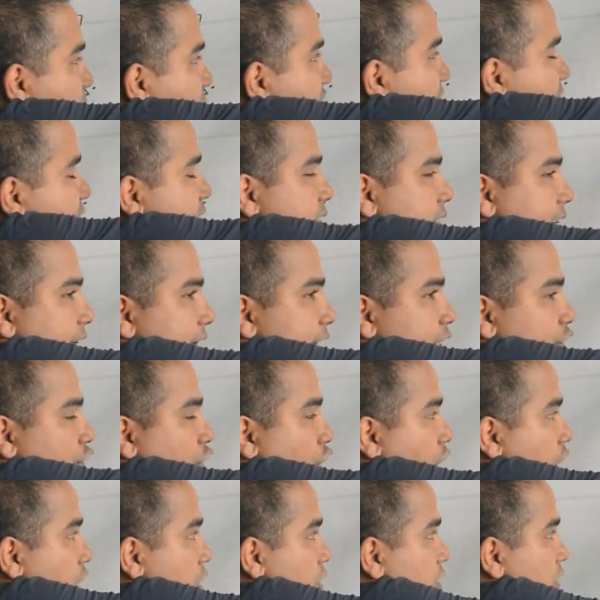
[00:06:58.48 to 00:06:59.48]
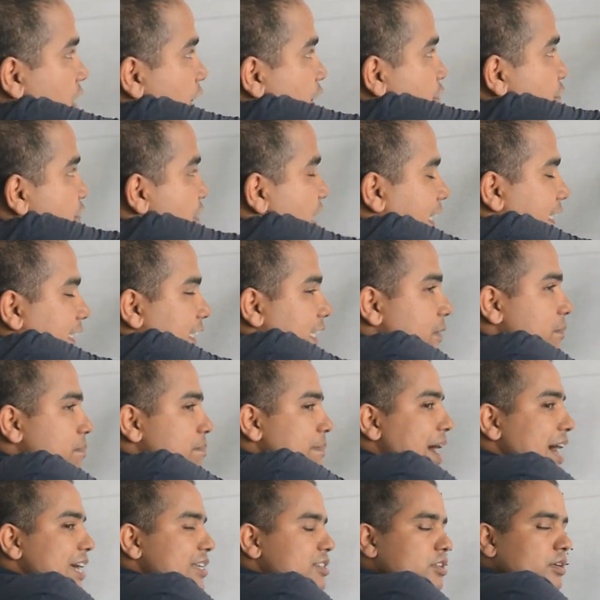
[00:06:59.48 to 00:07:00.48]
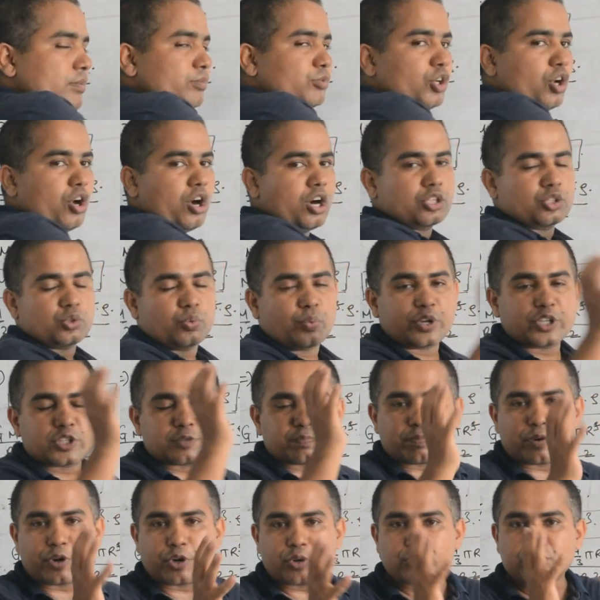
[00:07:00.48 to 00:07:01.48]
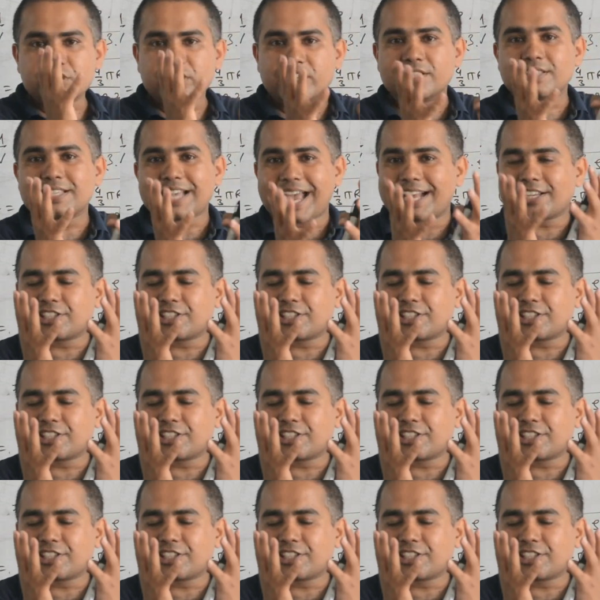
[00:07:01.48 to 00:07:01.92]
deeper inside the earth, the effective mass of the earth which produces